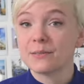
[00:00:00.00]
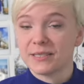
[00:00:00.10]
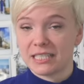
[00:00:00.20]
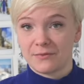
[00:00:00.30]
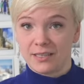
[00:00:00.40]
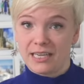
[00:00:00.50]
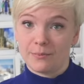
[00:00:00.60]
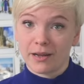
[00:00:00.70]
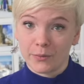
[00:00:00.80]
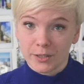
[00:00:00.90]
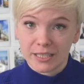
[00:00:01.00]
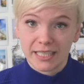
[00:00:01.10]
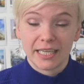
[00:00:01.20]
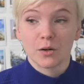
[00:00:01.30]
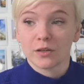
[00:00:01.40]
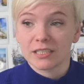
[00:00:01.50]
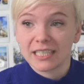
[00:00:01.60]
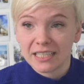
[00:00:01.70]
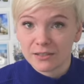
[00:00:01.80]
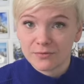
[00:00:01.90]
specific in my wording in order to
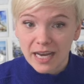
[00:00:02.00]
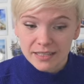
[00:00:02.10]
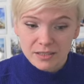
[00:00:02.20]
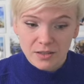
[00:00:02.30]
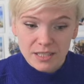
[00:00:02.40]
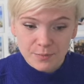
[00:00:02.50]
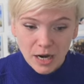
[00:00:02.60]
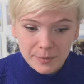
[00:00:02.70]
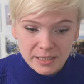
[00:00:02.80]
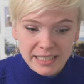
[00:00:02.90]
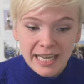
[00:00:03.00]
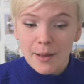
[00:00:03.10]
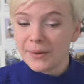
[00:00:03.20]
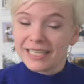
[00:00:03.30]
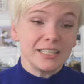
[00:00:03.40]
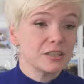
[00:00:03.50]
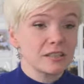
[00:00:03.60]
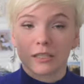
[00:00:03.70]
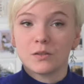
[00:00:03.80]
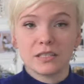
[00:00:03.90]
get the facts across properly, but he
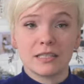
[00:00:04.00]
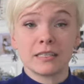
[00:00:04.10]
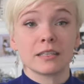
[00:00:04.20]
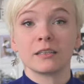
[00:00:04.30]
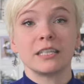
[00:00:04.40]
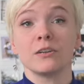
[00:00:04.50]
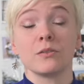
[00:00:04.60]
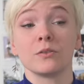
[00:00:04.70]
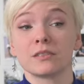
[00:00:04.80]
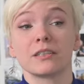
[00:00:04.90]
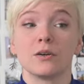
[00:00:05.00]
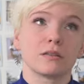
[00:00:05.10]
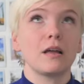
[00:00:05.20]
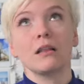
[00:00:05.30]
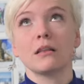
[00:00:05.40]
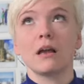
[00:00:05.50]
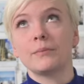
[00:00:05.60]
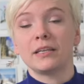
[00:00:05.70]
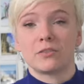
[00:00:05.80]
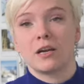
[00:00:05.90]
just closes his little ear holes and goes, la la la
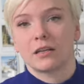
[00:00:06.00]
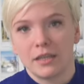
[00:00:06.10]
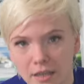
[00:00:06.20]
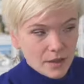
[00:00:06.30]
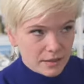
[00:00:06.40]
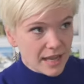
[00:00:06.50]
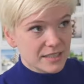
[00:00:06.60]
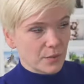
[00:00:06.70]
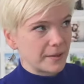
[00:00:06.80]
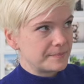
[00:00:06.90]
patriarchy. Last one.